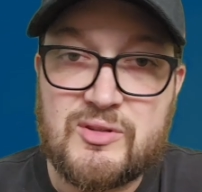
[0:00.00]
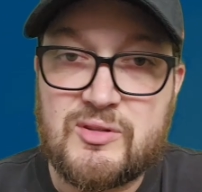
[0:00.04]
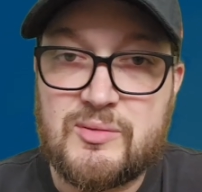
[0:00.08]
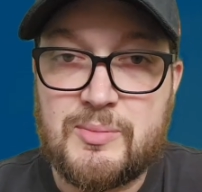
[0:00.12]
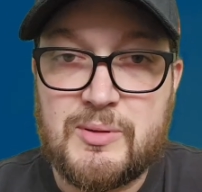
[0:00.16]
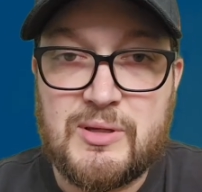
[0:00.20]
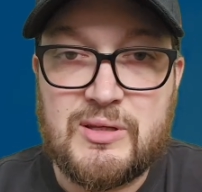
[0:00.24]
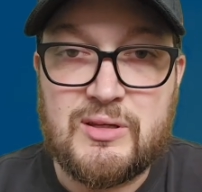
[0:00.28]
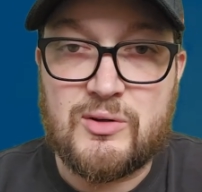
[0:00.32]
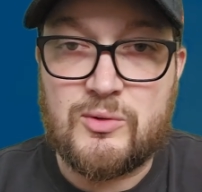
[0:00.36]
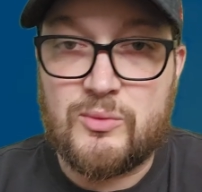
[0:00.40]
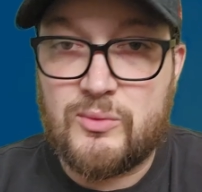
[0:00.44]

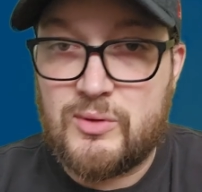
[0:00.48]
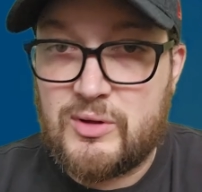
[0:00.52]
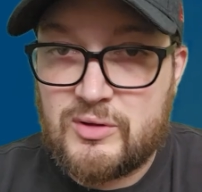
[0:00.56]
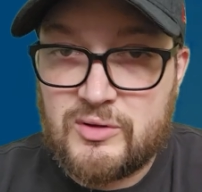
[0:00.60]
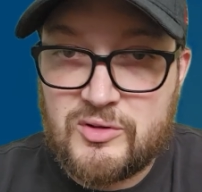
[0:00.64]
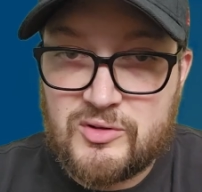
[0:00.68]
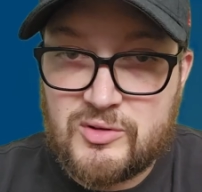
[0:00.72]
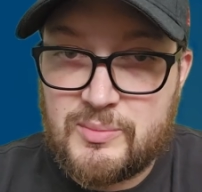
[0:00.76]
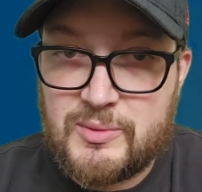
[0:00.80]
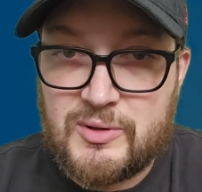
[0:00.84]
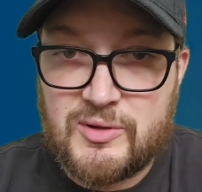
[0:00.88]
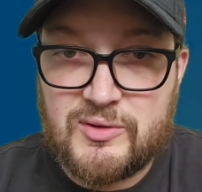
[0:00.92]
speak in
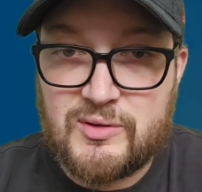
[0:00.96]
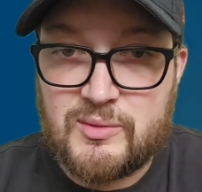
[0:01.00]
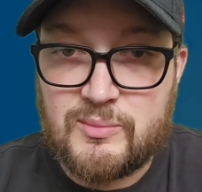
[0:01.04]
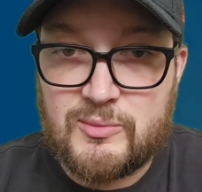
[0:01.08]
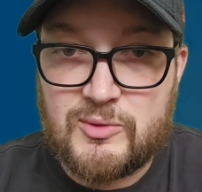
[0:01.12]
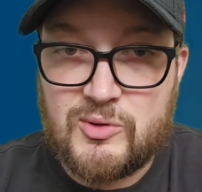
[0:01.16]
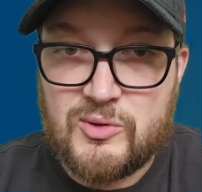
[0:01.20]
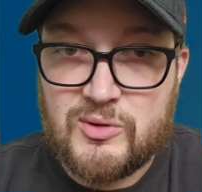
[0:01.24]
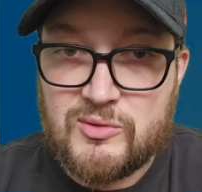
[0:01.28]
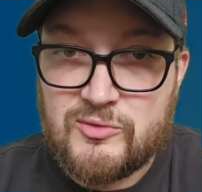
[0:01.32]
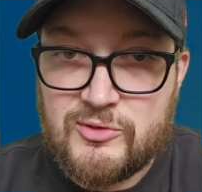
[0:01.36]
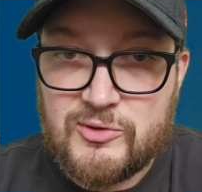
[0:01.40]
riddles about them
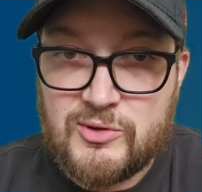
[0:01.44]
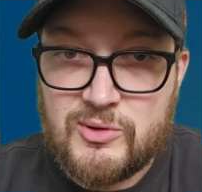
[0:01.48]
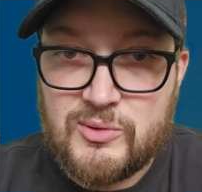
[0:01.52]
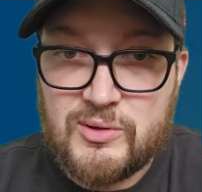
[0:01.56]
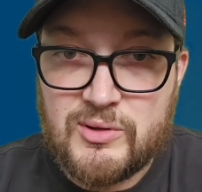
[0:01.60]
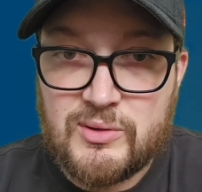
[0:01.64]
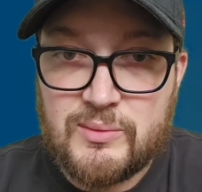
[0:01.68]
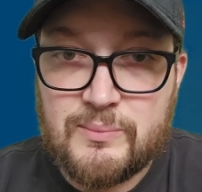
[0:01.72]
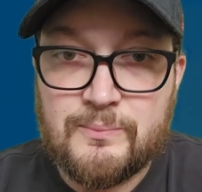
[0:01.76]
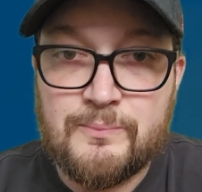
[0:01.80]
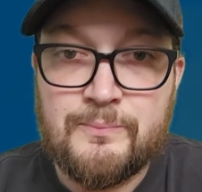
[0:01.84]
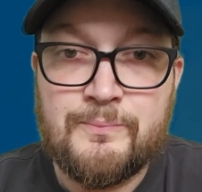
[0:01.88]
going
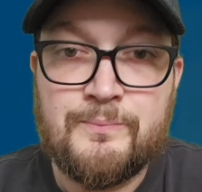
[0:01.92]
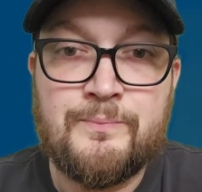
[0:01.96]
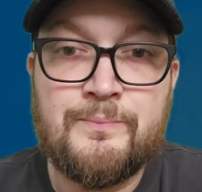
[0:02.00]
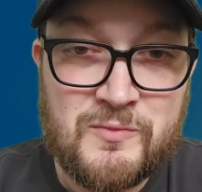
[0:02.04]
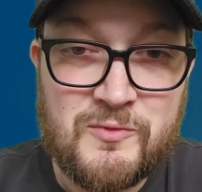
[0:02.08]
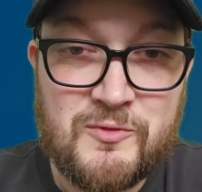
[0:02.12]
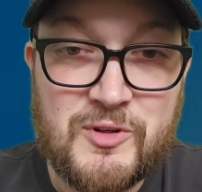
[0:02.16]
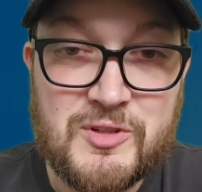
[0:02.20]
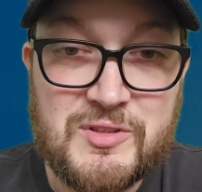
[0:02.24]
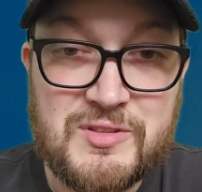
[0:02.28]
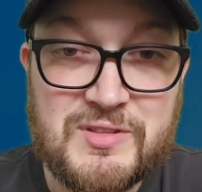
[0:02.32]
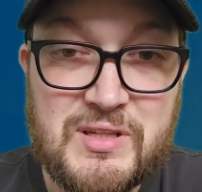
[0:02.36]
forward.
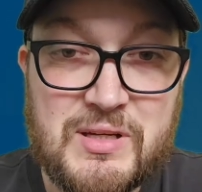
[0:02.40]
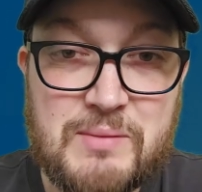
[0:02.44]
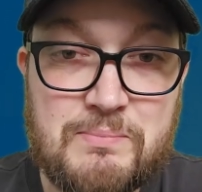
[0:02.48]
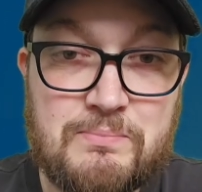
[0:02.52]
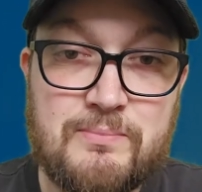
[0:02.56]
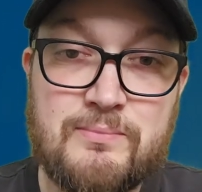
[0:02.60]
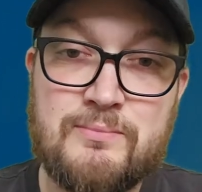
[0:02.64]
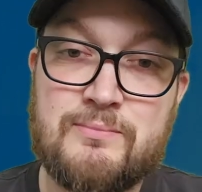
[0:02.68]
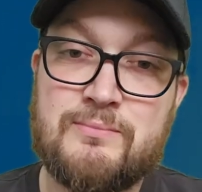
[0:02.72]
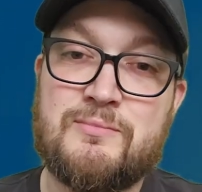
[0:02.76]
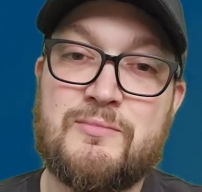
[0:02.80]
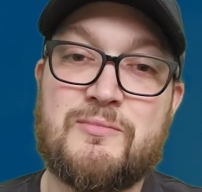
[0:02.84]
First
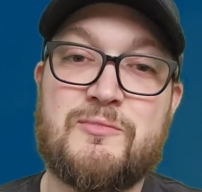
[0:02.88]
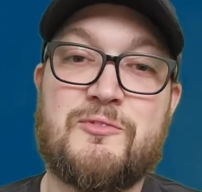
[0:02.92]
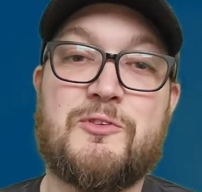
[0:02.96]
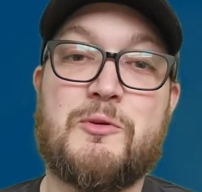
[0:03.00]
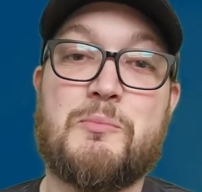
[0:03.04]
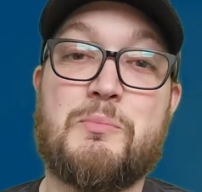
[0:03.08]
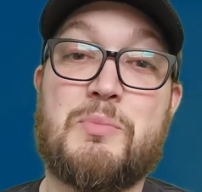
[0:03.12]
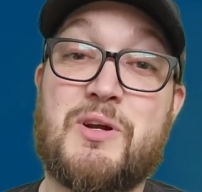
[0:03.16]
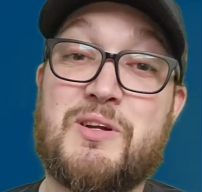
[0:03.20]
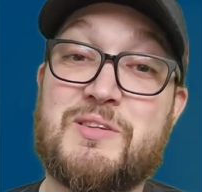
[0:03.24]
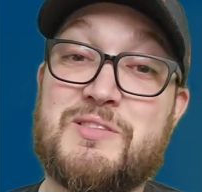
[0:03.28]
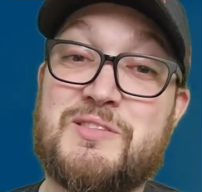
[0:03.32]
up,
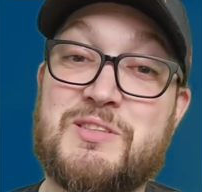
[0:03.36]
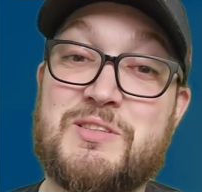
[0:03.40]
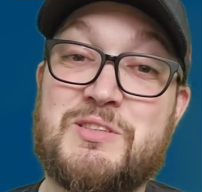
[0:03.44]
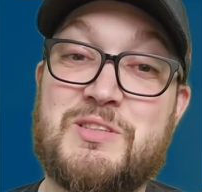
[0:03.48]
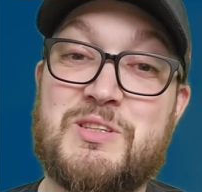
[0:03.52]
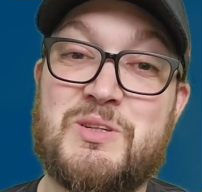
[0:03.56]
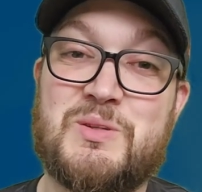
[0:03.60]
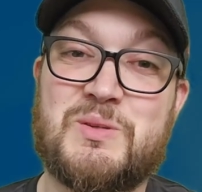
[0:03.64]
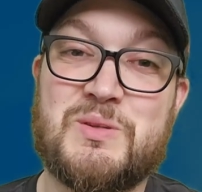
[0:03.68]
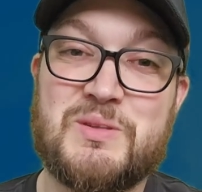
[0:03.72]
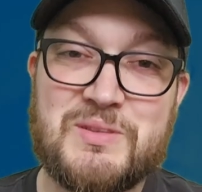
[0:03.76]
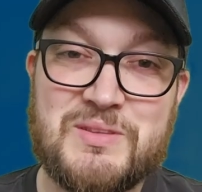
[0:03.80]
From Parts
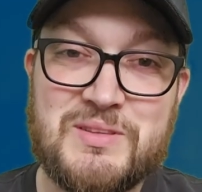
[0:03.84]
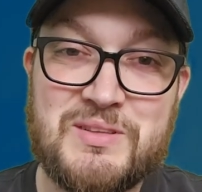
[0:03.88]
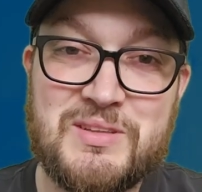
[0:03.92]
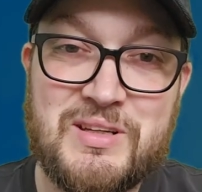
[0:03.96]
Unknown.